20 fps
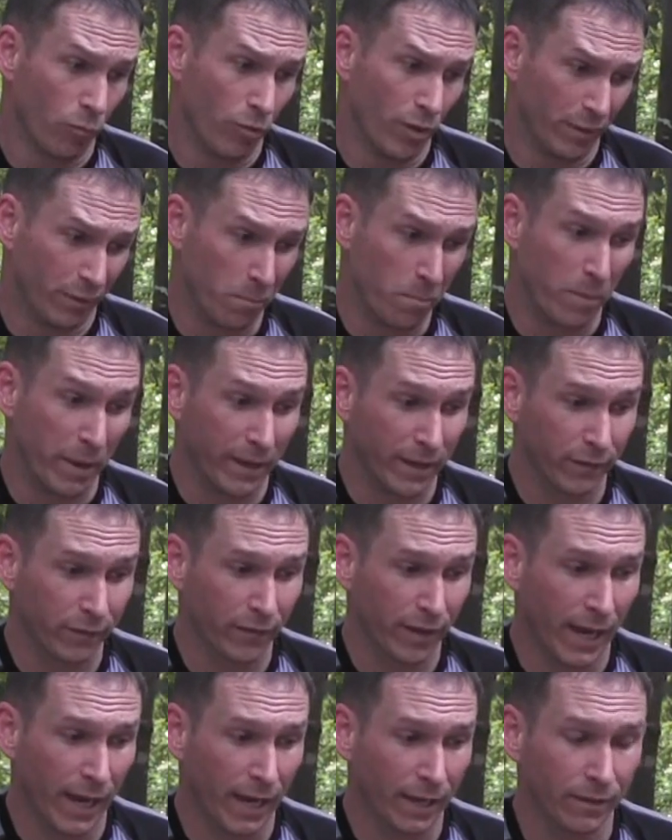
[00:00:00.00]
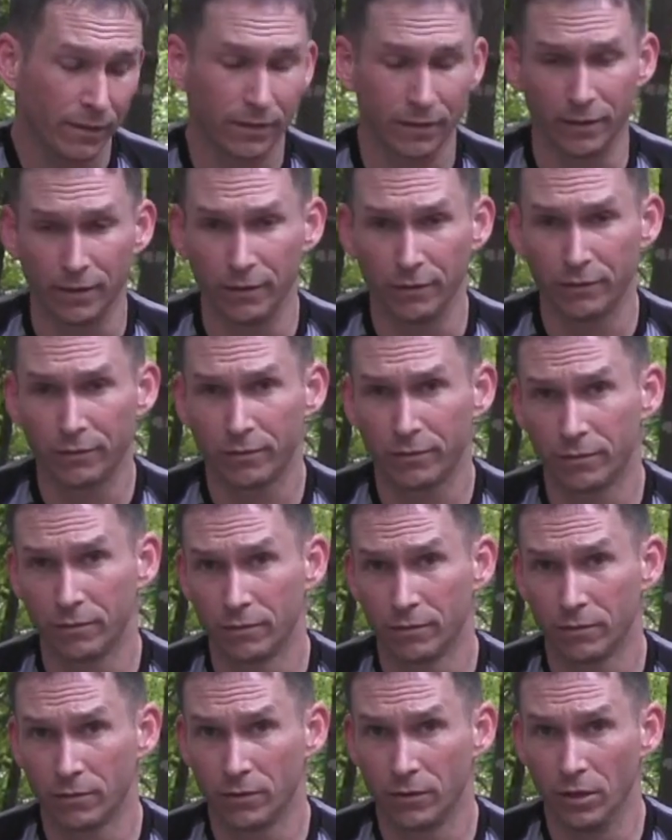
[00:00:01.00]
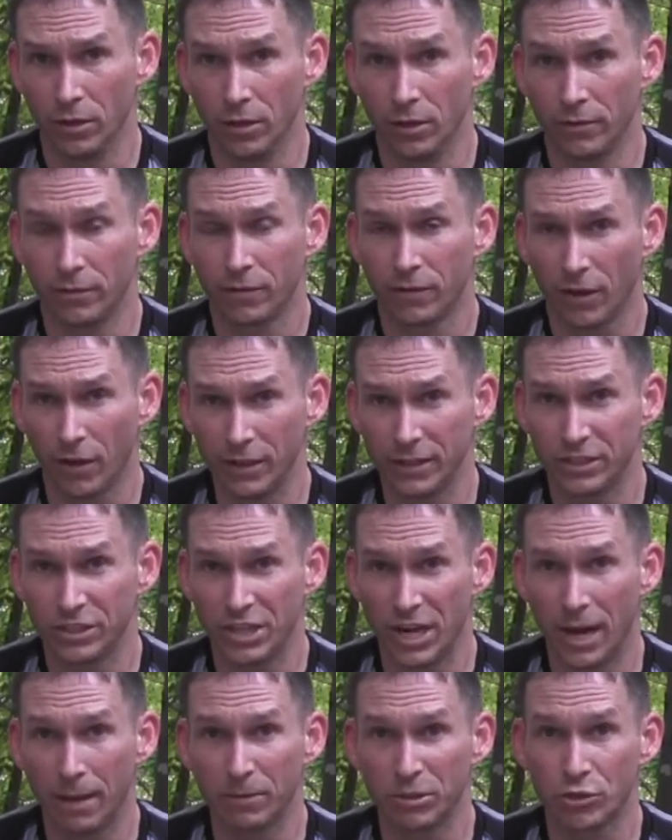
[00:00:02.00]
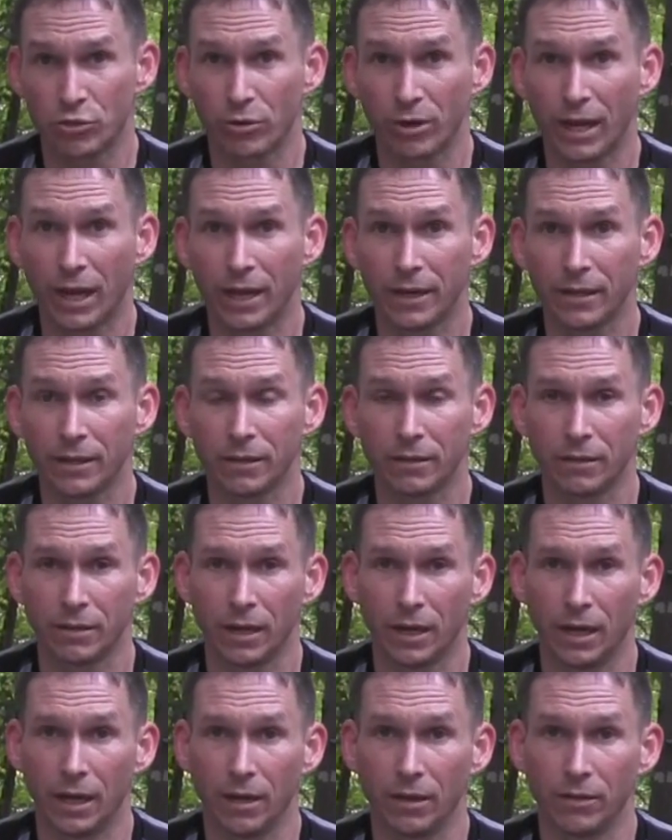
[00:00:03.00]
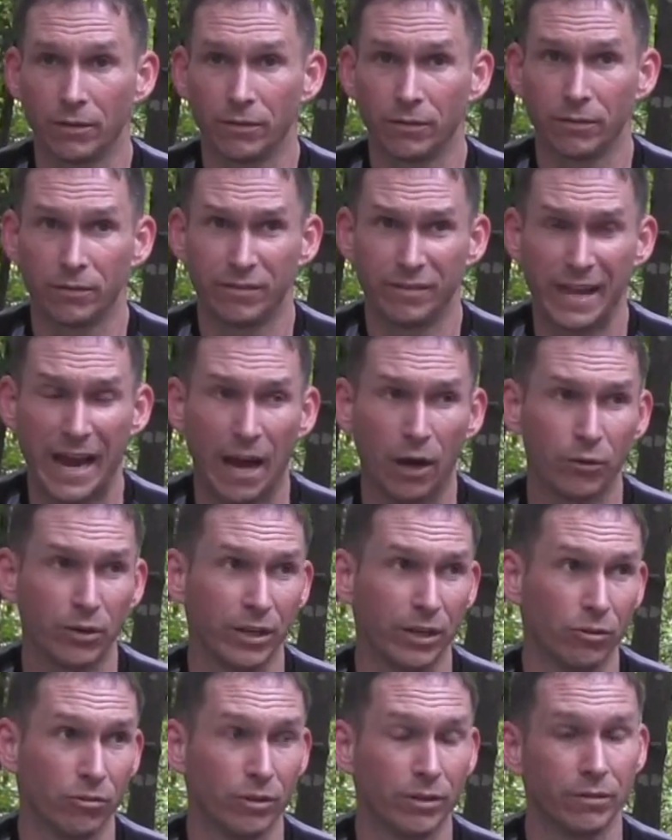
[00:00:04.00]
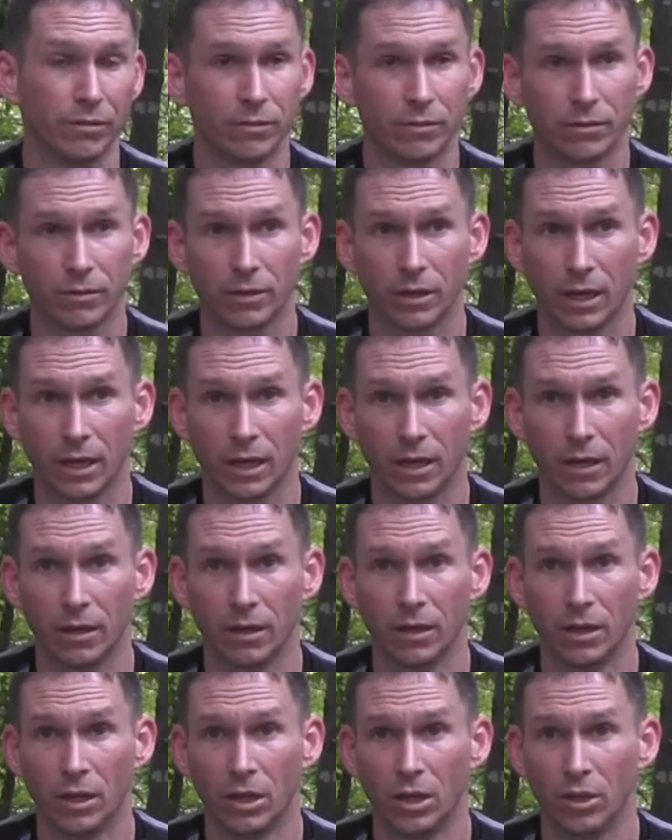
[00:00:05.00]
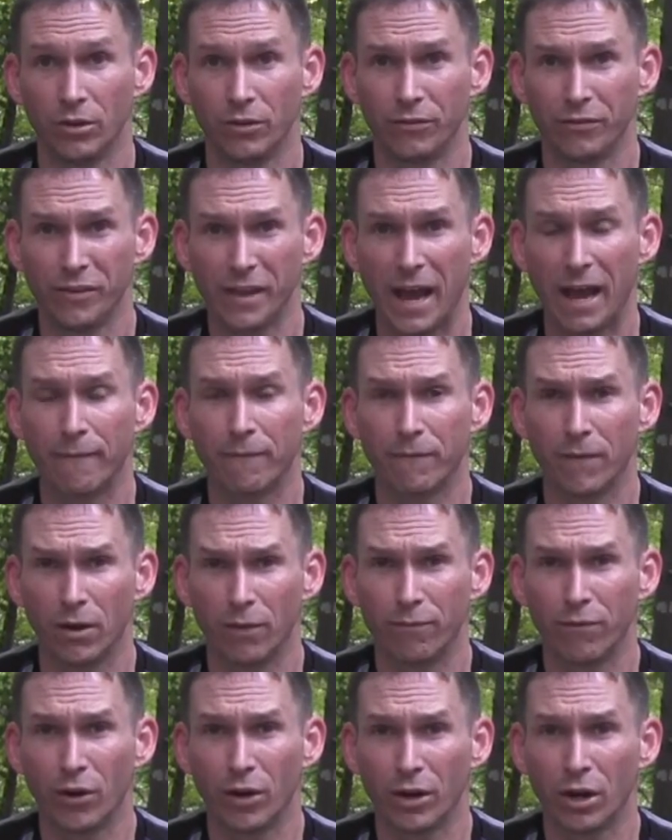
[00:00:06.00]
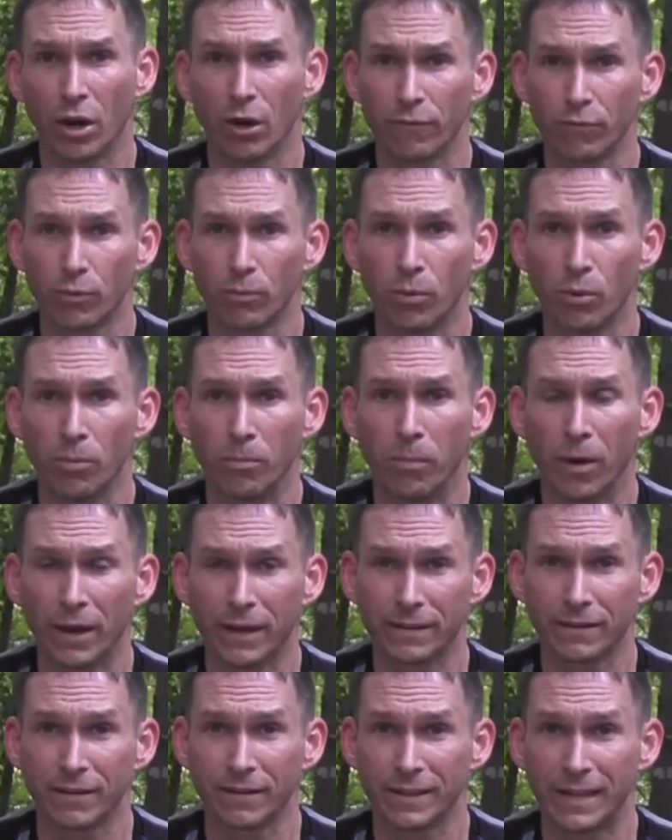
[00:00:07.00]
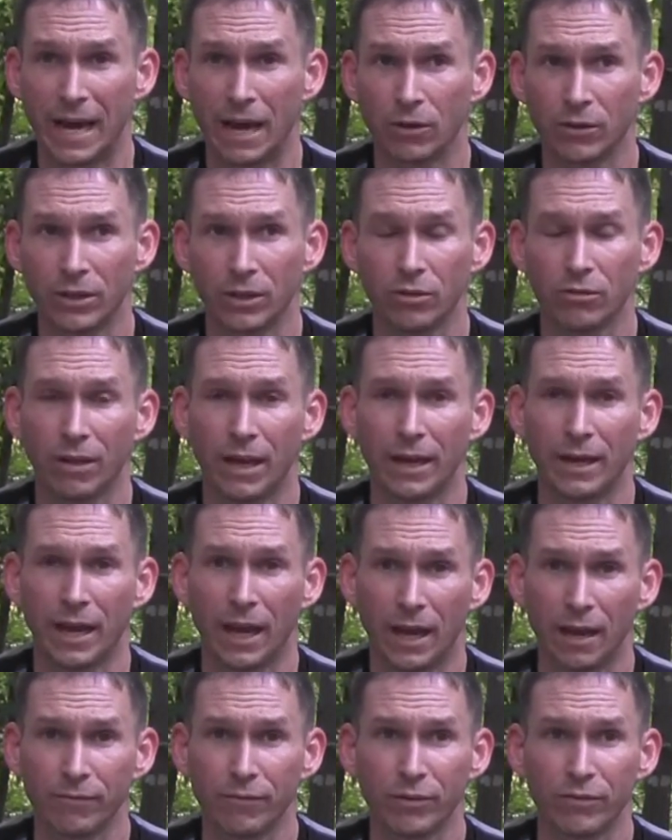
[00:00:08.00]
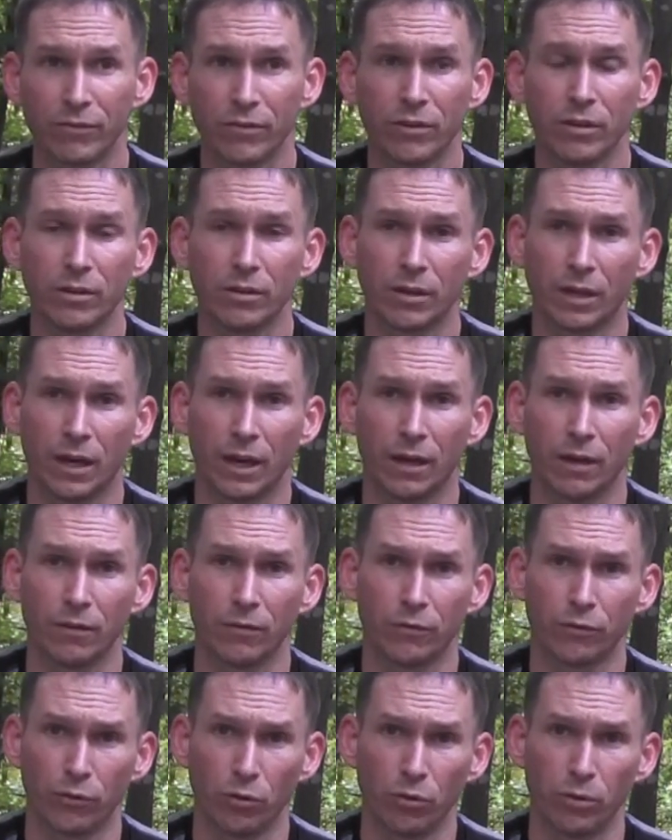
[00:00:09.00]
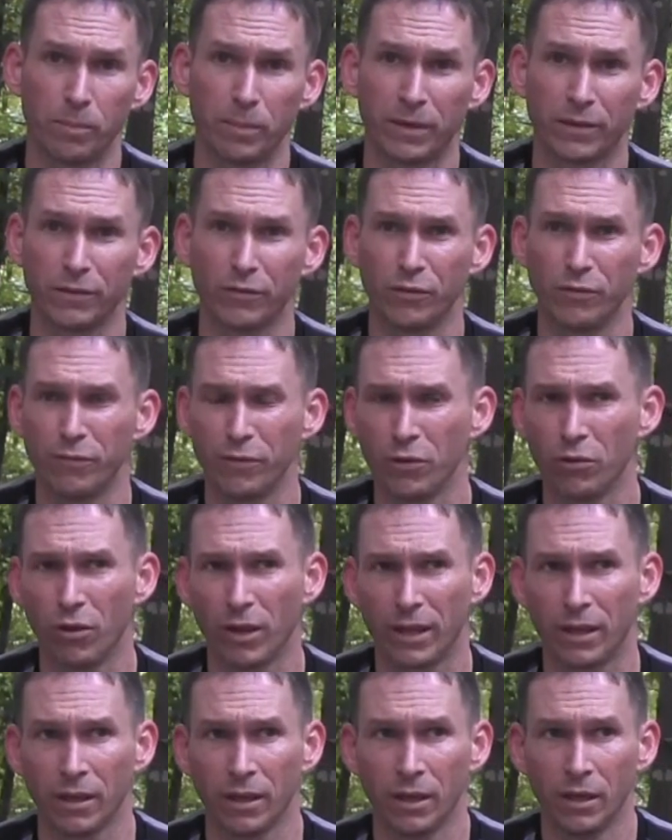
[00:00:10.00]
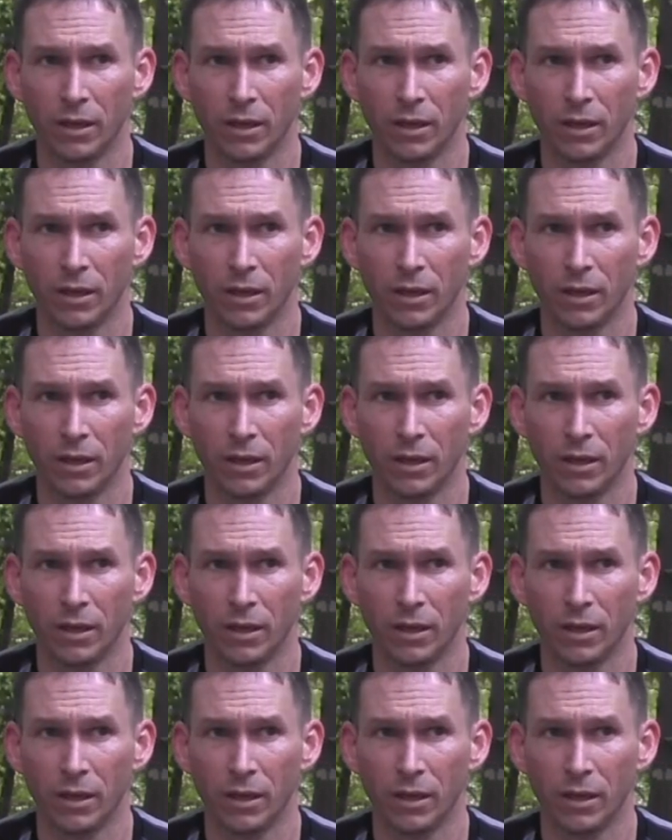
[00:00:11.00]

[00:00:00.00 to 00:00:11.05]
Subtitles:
Its biggest con is the tight geometry on it, downhilling. It's not a very comfortable bike to downhill on, obviously, solely because you feel like